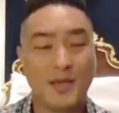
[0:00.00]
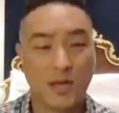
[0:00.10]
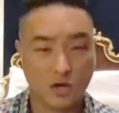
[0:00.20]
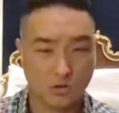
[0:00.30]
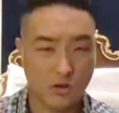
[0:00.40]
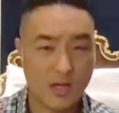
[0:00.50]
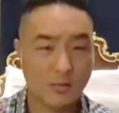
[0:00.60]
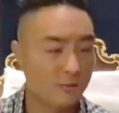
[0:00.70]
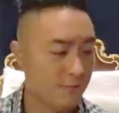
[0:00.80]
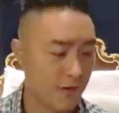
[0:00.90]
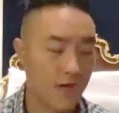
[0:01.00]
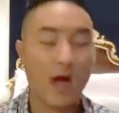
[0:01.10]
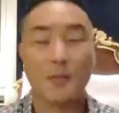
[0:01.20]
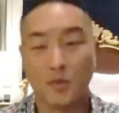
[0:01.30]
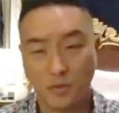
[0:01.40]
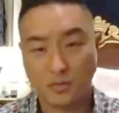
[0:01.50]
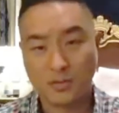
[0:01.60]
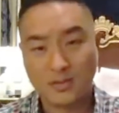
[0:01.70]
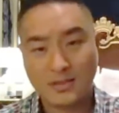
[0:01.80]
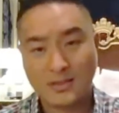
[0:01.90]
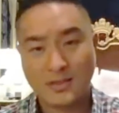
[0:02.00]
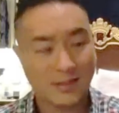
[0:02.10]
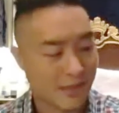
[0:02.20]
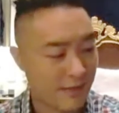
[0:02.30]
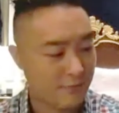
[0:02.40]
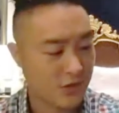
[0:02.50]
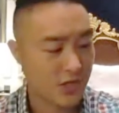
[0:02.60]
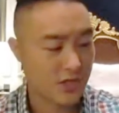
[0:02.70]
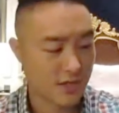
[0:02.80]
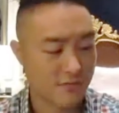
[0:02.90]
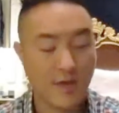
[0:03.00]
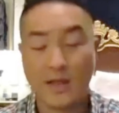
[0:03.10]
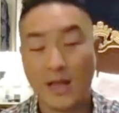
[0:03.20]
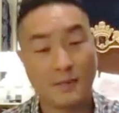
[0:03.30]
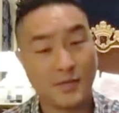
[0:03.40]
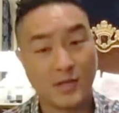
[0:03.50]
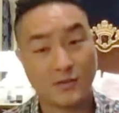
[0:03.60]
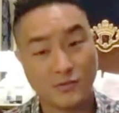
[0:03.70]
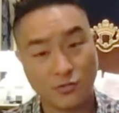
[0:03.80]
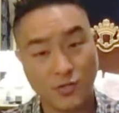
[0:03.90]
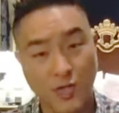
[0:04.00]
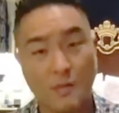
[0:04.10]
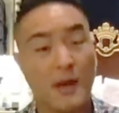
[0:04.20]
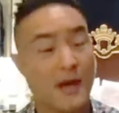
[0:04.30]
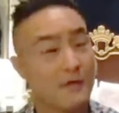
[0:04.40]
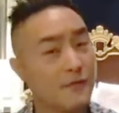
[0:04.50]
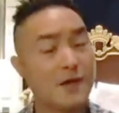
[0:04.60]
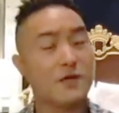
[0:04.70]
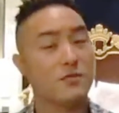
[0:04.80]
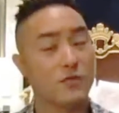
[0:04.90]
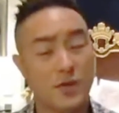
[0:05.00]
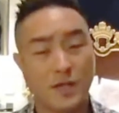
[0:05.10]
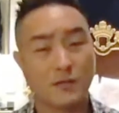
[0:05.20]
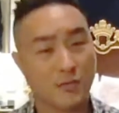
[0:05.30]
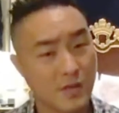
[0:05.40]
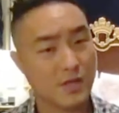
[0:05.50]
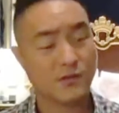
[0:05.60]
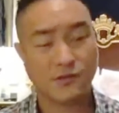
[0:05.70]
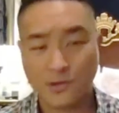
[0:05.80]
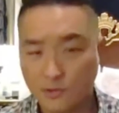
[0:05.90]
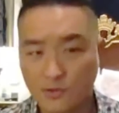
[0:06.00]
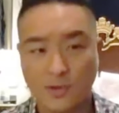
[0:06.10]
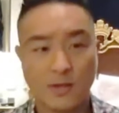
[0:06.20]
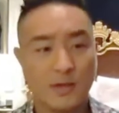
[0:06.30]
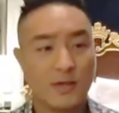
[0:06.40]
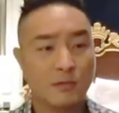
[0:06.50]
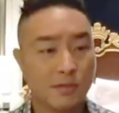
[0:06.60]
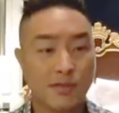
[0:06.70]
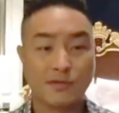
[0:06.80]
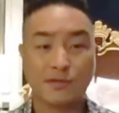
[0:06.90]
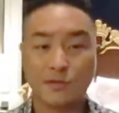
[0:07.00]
It's going to be an incredible, phenomenal, life-changing event. I'm telling you. So come. I invite you, really, really, seriously.